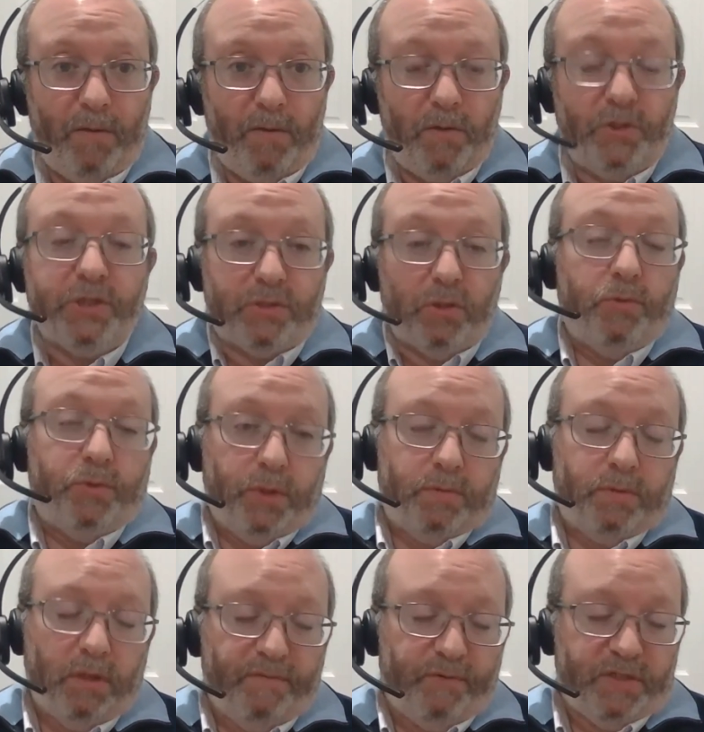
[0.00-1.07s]
Just the
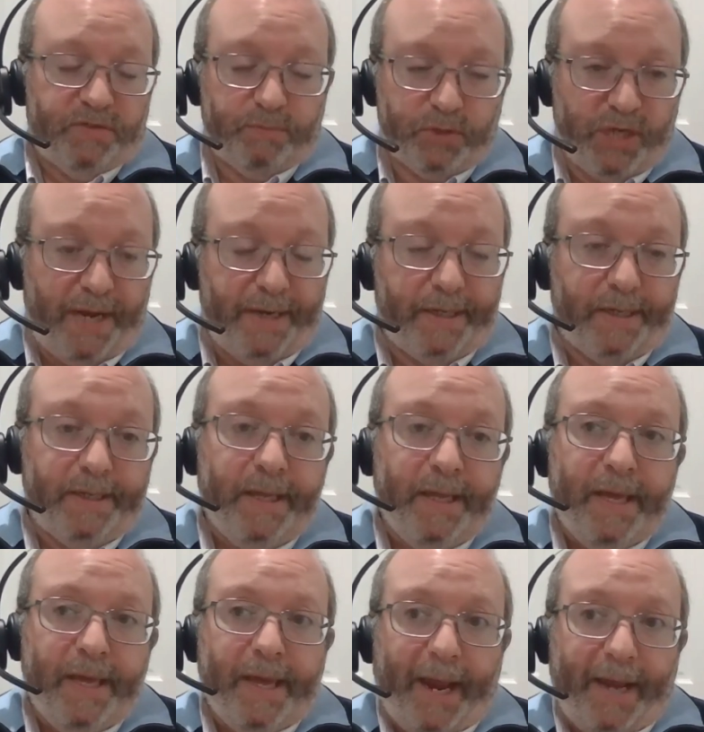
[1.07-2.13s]
deliveries from China.
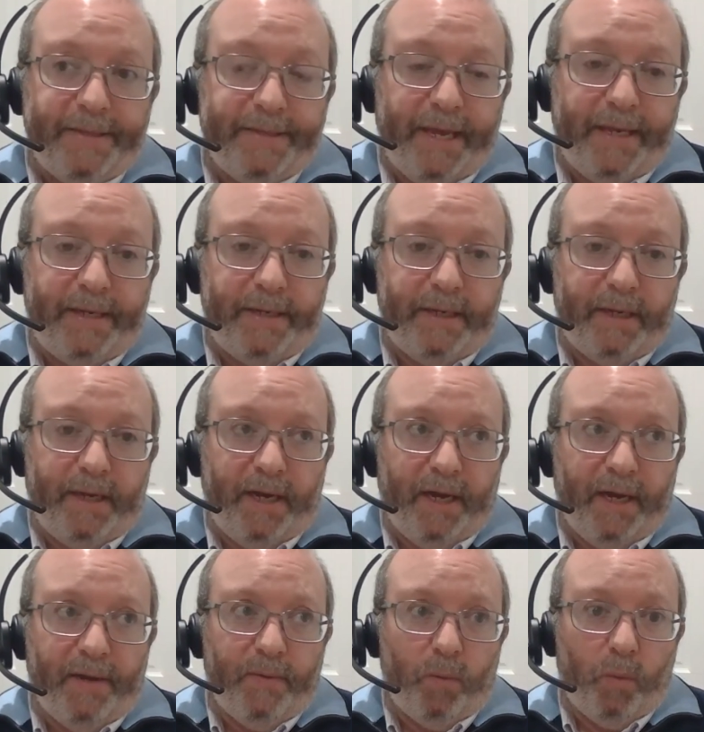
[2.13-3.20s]
And then
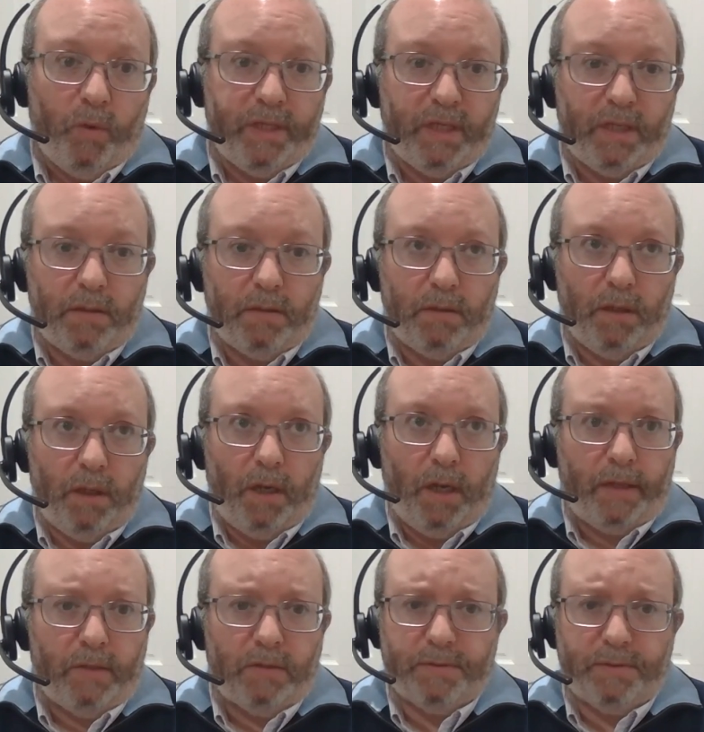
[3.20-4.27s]
within,
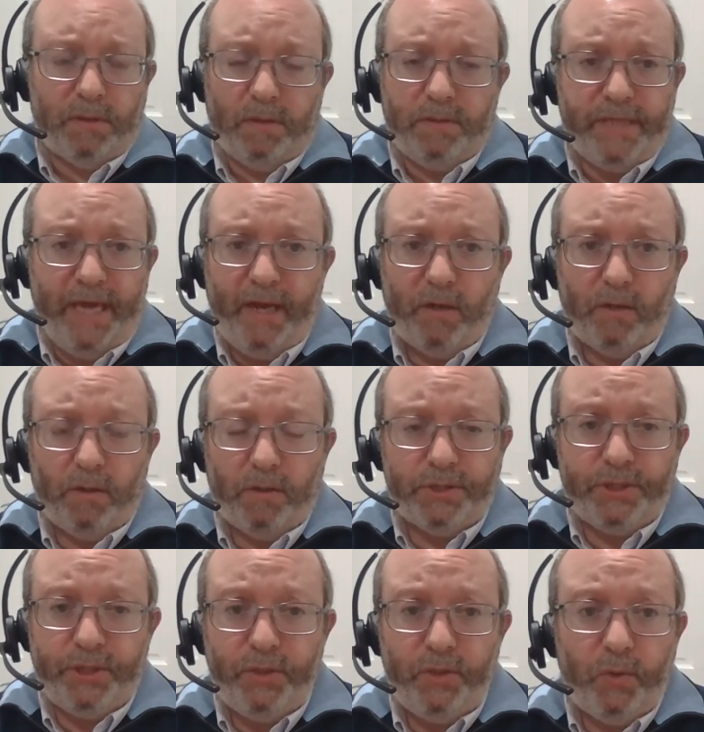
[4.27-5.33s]
I think it was a day or
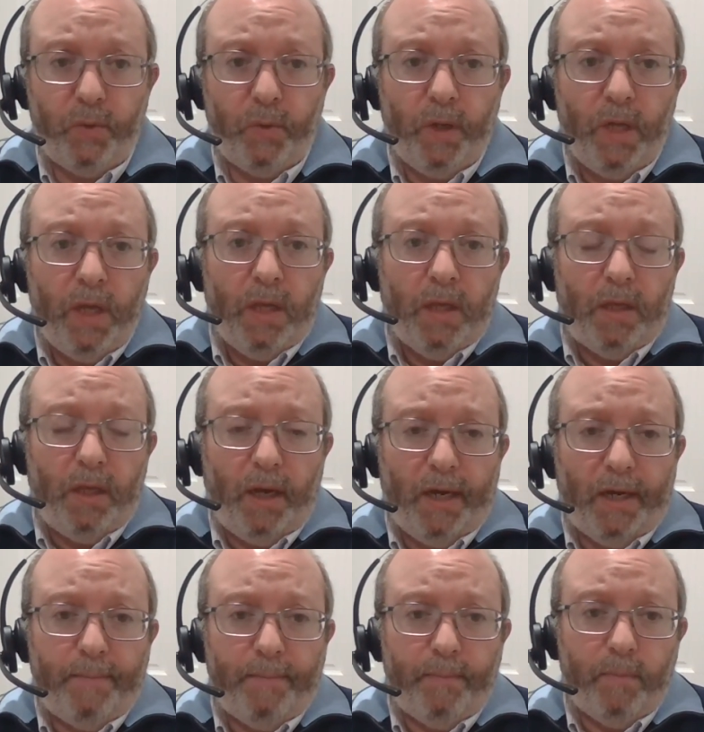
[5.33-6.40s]
two,
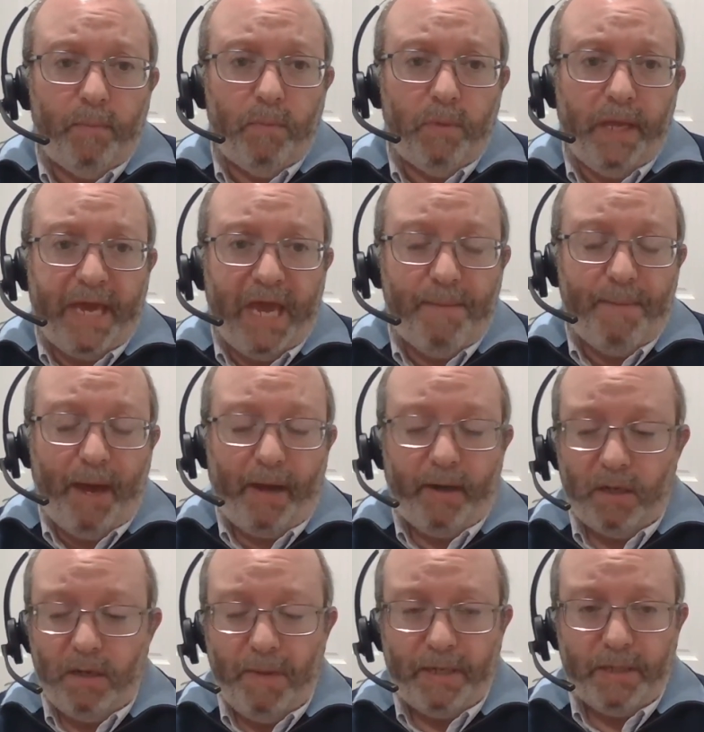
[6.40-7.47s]
they came out
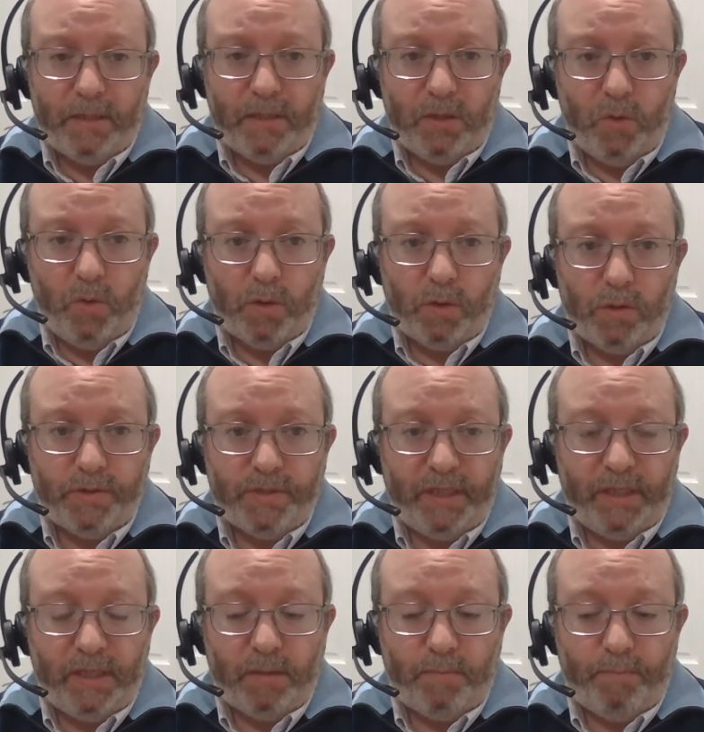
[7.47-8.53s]
and amended the order saying
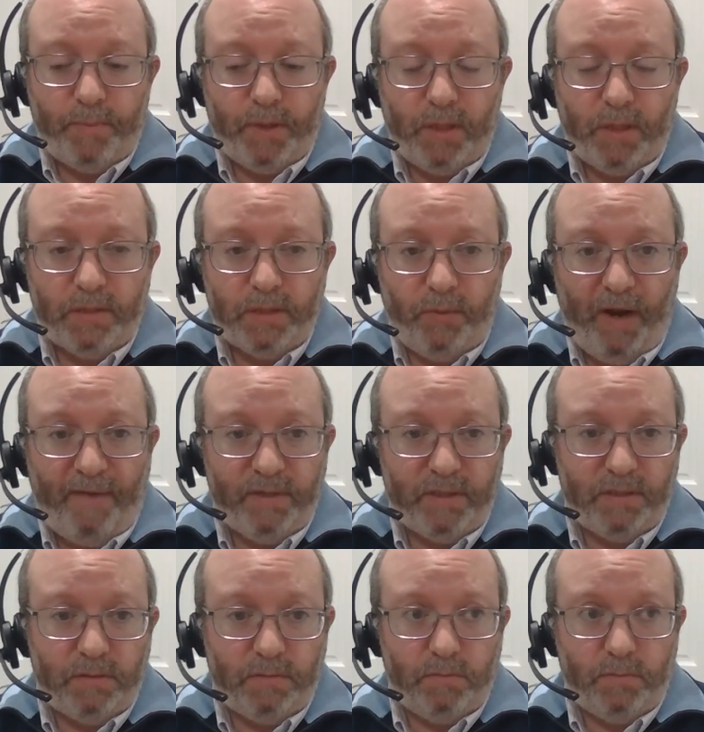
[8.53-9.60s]
that because there
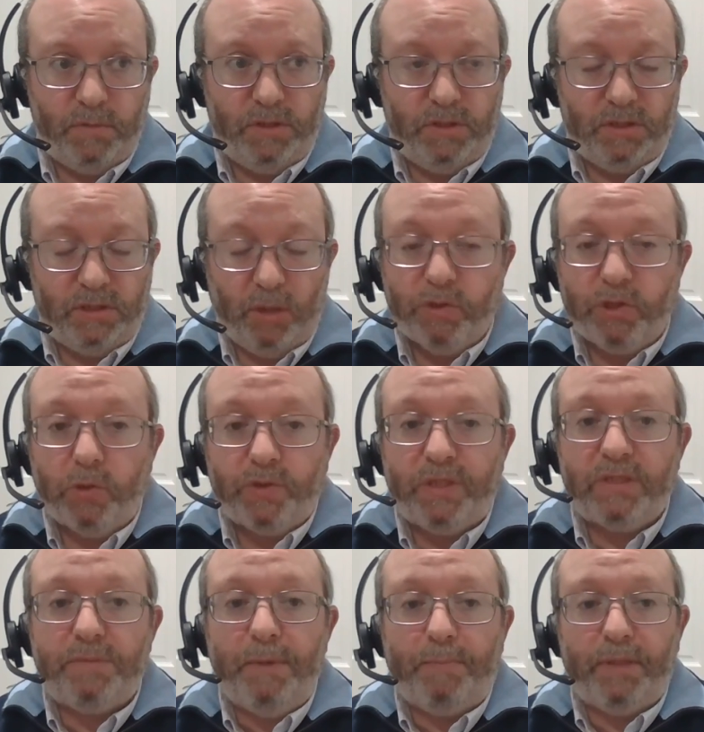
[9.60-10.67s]
was no
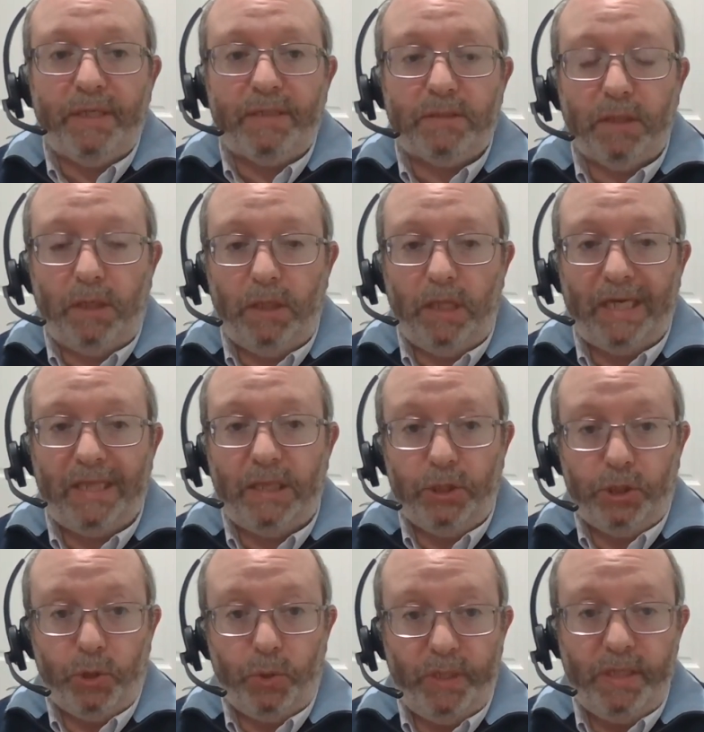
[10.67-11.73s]
system in place to collect the
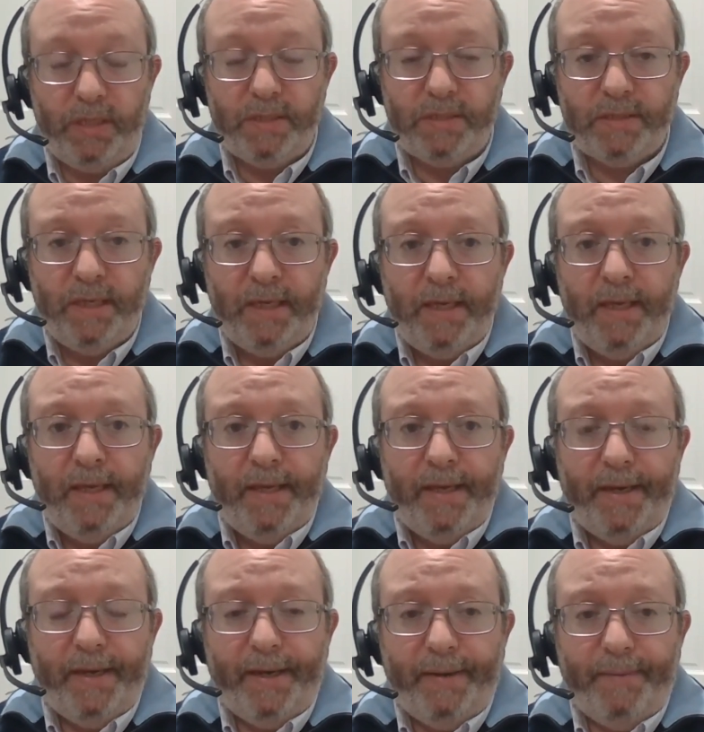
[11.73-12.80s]
duties,
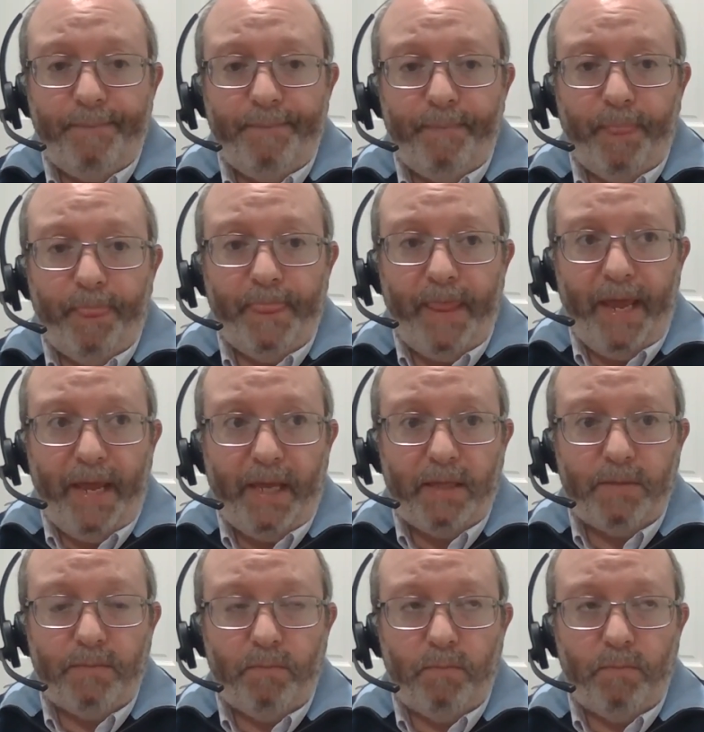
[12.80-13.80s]
they